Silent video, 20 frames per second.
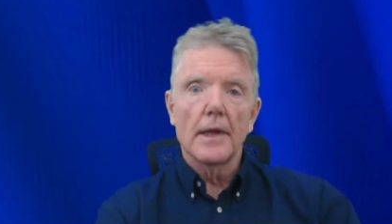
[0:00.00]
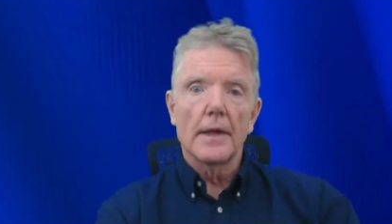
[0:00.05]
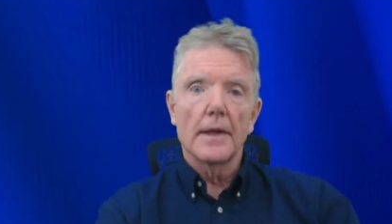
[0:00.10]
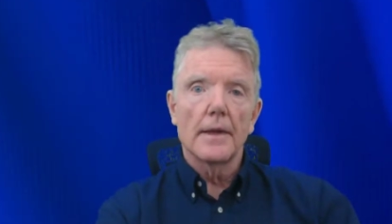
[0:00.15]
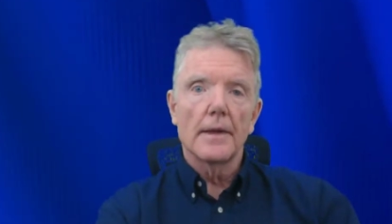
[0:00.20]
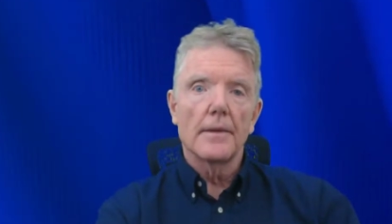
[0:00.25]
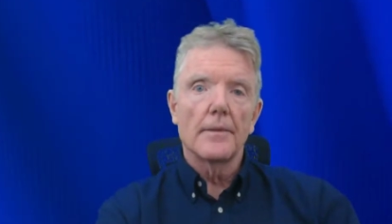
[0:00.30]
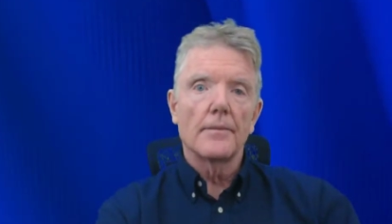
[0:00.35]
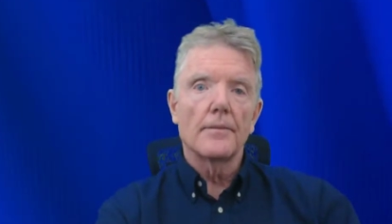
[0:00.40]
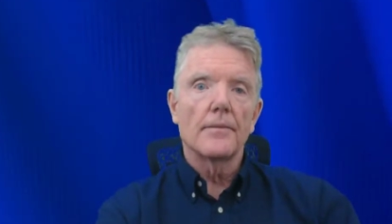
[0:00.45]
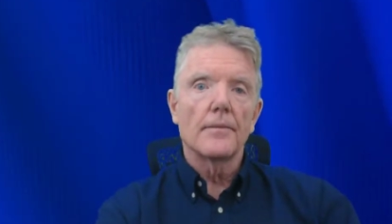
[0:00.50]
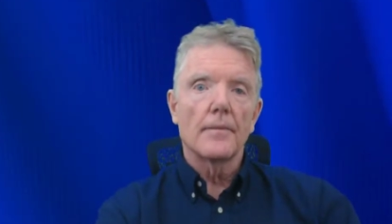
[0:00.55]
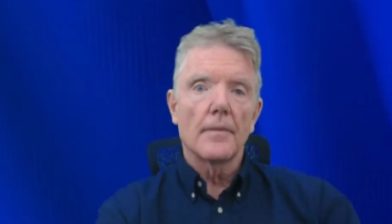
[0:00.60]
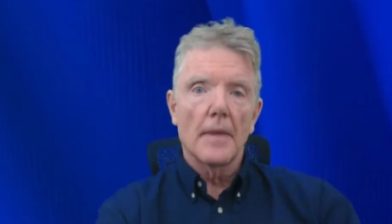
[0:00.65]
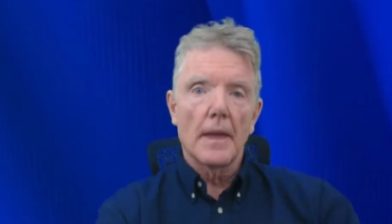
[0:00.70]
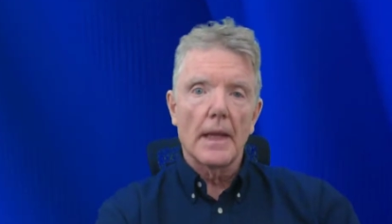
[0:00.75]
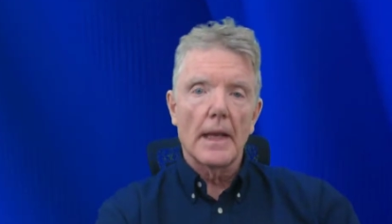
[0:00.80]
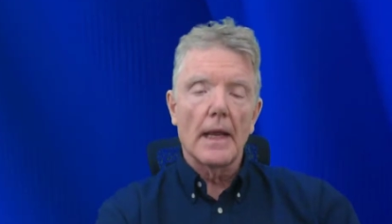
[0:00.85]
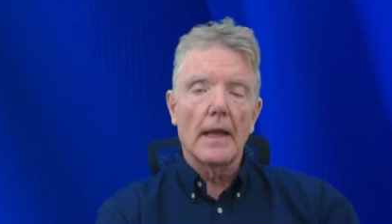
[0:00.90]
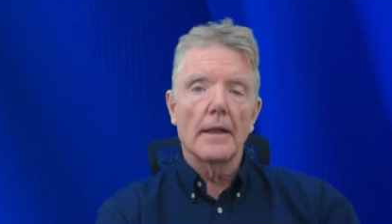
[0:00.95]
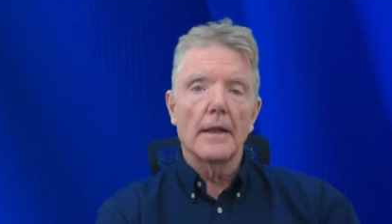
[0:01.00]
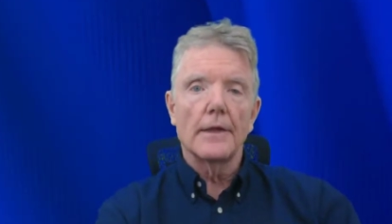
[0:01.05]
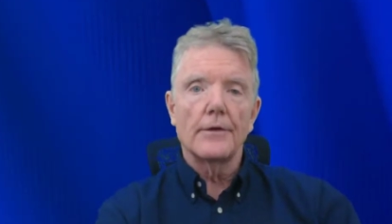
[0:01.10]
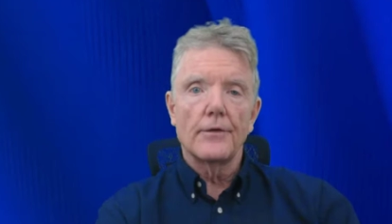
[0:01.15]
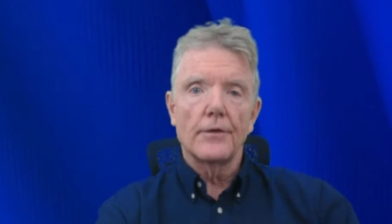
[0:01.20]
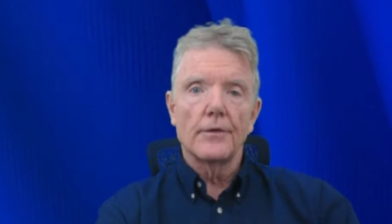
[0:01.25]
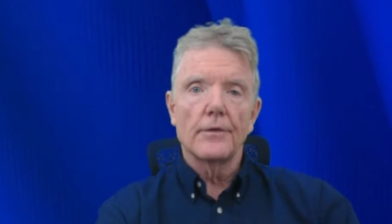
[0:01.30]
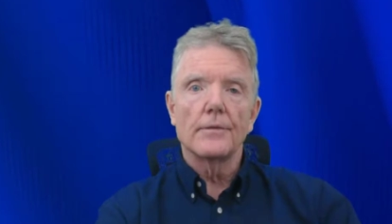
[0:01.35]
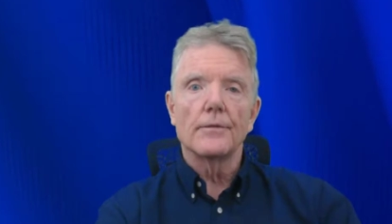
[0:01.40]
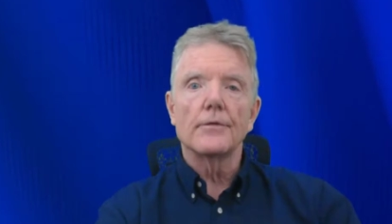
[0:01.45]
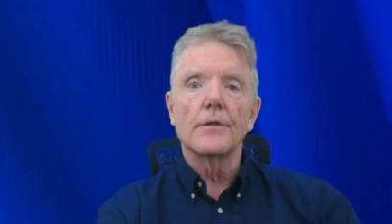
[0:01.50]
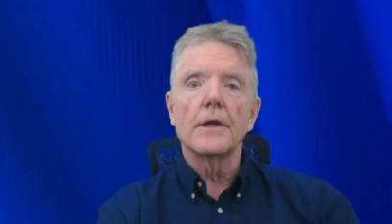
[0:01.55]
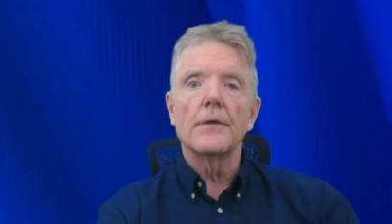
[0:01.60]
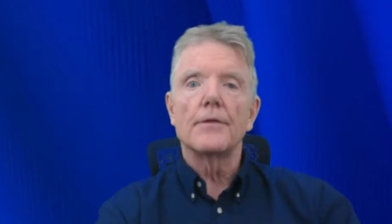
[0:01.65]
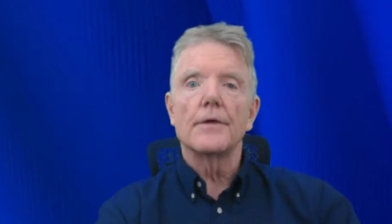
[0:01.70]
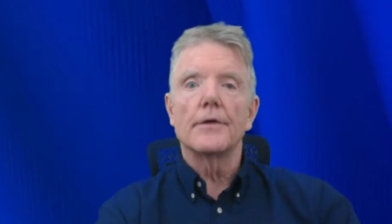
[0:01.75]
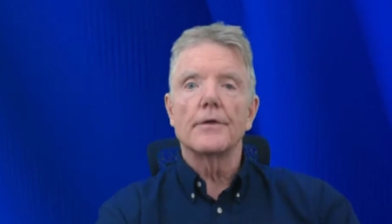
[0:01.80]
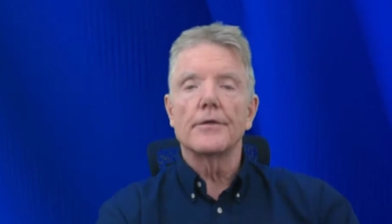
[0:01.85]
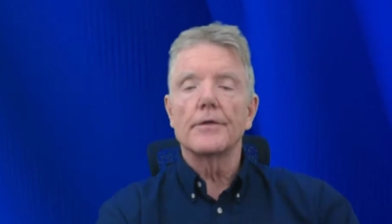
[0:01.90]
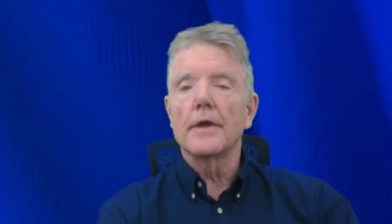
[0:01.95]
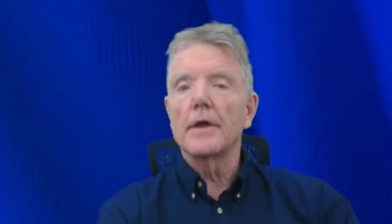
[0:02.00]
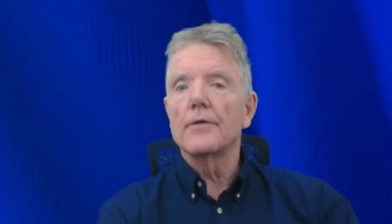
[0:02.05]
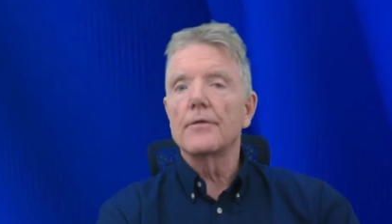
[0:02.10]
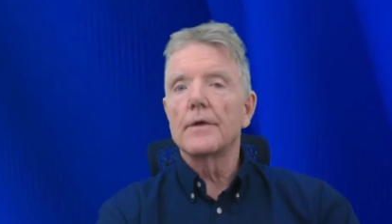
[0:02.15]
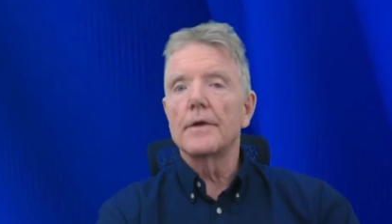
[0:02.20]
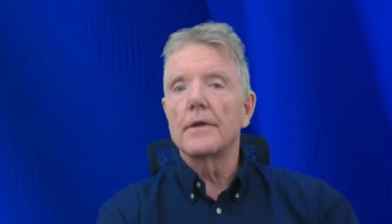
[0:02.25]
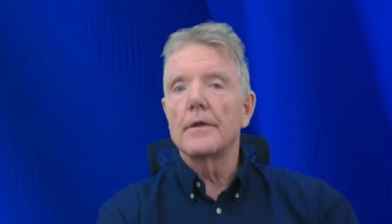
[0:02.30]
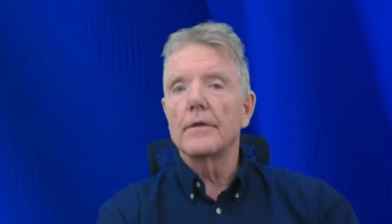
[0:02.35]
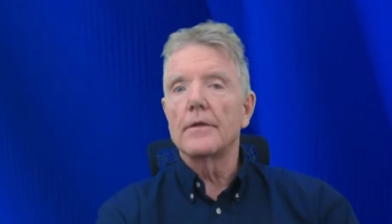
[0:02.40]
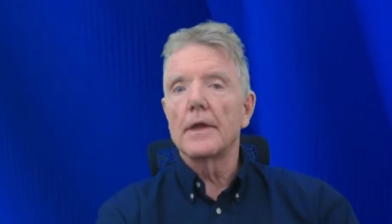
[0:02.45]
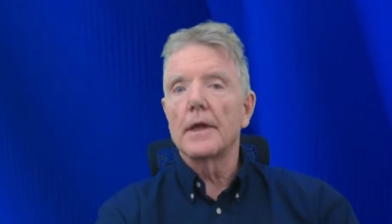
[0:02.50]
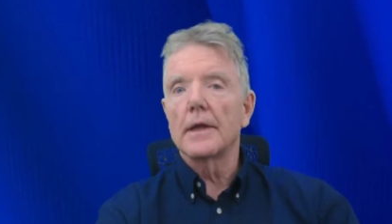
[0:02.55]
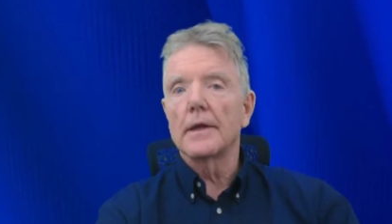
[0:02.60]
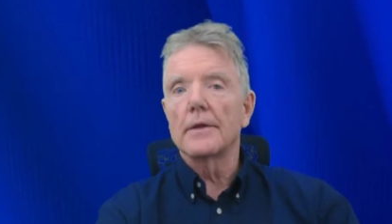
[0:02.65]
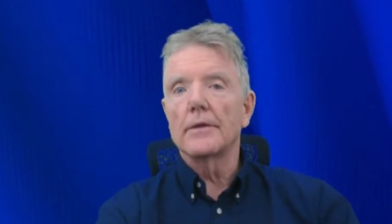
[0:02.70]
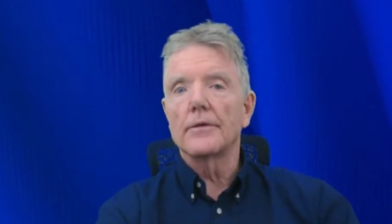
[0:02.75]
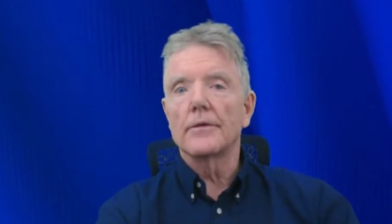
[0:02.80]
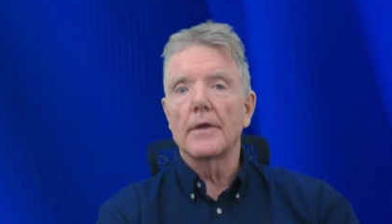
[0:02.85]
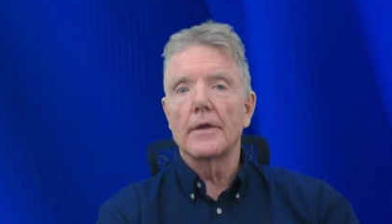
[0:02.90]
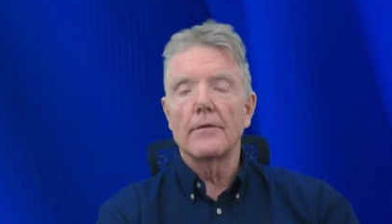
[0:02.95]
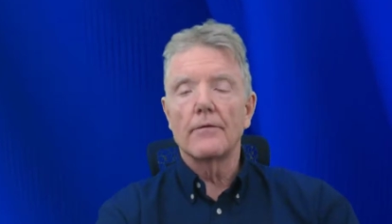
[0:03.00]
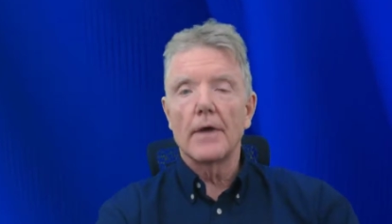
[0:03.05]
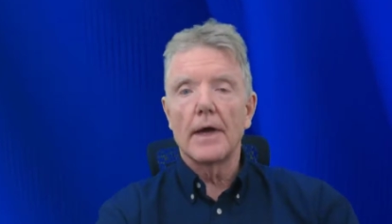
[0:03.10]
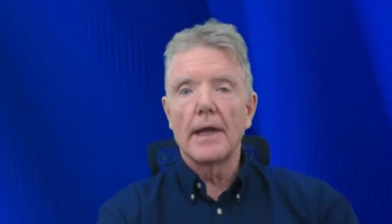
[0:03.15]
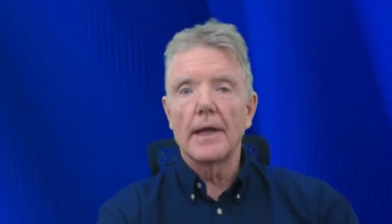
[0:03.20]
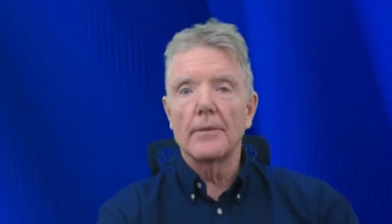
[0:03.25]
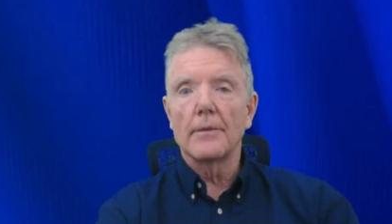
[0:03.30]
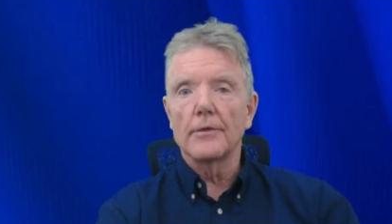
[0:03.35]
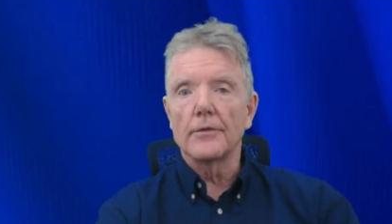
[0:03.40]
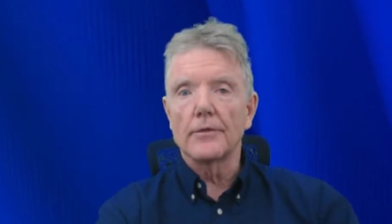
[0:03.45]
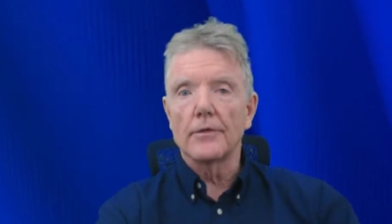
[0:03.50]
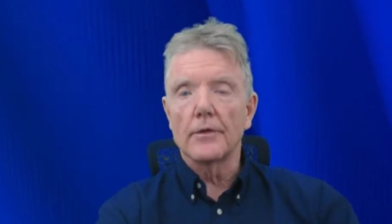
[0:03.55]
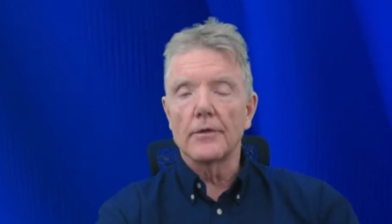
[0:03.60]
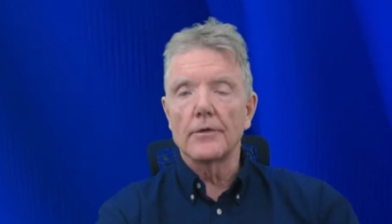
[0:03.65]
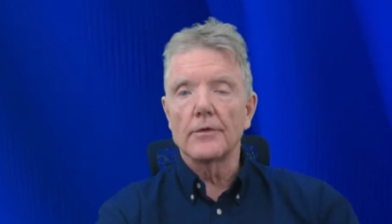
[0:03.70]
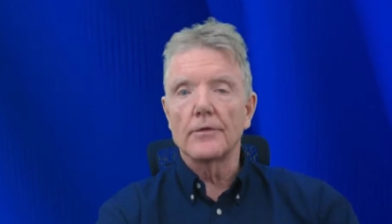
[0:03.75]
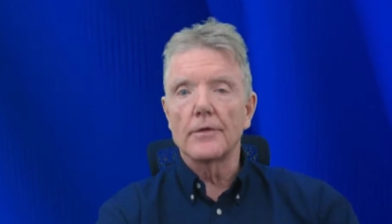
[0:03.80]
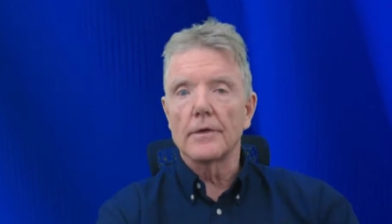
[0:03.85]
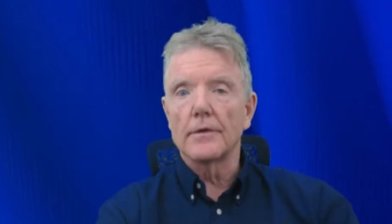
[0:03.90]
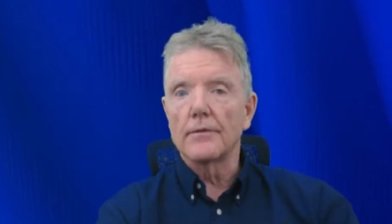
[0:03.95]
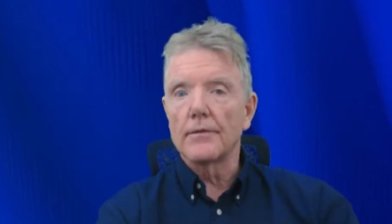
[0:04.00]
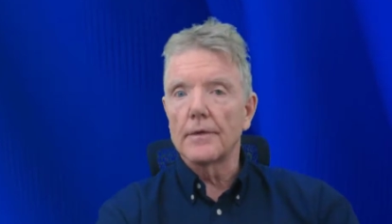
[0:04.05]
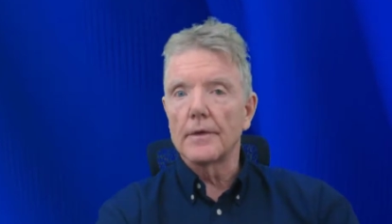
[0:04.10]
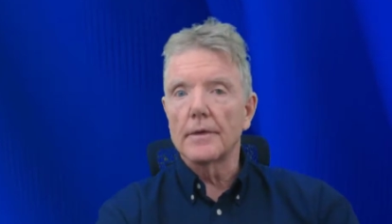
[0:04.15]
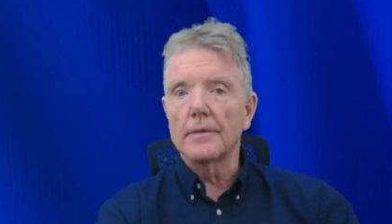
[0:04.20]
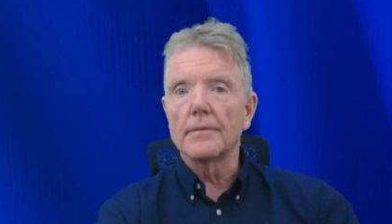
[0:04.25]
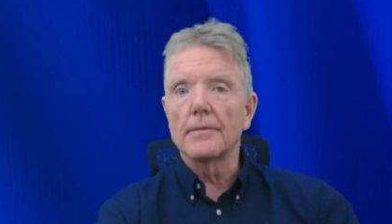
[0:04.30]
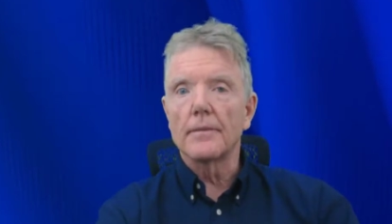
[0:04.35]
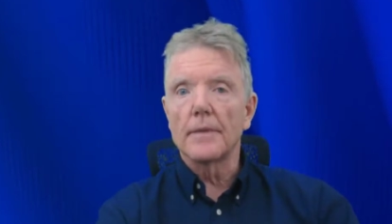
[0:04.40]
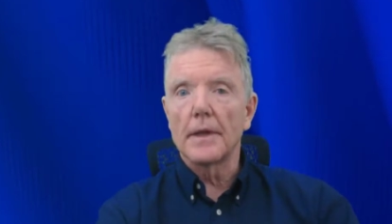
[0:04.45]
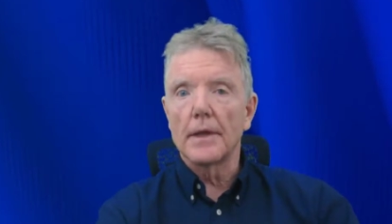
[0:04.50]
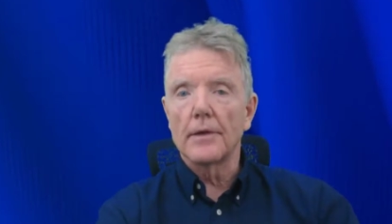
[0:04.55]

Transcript: and I'll let you see for yourself whether you think it's a viable solution for